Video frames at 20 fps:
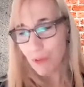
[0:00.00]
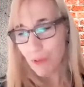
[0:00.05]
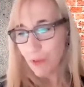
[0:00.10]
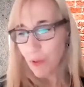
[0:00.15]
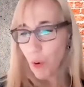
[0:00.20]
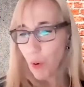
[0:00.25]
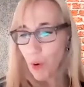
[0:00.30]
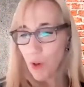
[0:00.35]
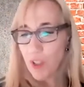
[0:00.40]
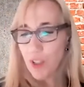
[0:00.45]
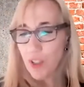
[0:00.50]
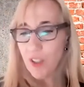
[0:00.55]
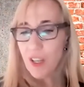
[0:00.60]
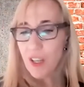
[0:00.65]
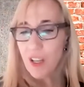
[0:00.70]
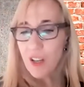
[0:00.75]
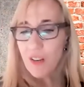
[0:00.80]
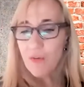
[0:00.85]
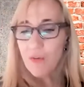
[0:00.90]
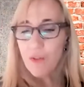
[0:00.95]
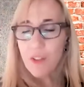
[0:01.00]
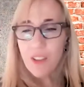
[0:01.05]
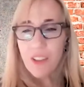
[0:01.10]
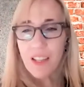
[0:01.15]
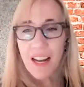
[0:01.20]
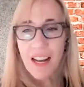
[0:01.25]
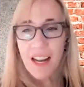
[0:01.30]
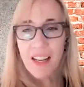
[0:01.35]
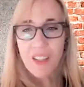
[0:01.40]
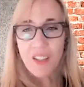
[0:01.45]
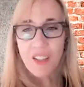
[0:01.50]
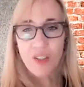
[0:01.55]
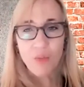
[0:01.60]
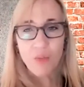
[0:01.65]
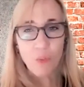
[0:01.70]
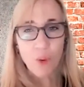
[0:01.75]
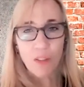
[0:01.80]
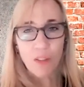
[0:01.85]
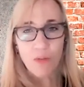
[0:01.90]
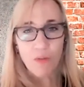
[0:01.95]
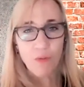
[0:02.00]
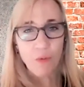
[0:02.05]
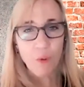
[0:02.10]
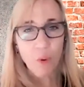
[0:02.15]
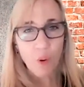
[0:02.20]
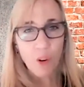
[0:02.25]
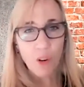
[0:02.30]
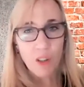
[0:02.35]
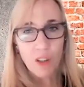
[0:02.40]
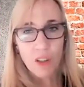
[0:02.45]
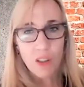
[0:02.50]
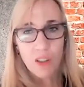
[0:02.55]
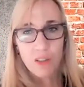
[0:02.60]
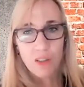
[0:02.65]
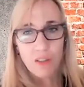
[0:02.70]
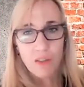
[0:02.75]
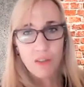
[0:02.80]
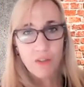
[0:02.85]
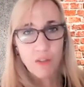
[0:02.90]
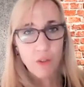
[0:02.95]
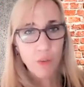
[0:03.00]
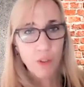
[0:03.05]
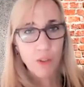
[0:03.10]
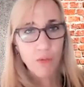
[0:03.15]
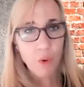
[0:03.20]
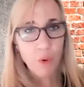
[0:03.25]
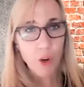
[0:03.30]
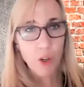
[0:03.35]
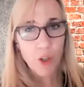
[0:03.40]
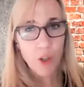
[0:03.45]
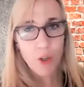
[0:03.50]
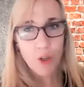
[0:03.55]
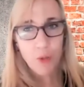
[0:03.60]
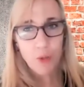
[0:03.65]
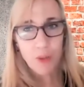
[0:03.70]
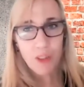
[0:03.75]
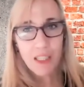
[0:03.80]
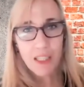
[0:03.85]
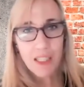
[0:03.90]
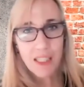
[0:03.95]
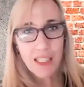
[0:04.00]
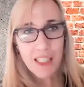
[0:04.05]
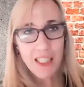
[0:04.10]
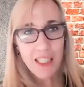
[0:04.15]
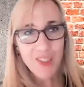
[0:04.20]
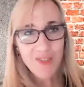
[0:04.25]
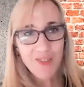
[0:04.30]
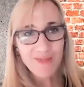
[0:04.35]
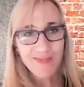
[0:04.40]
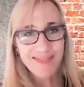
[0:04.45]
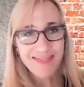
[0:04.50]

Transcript: of course, for the last, what, four, three, four news releases?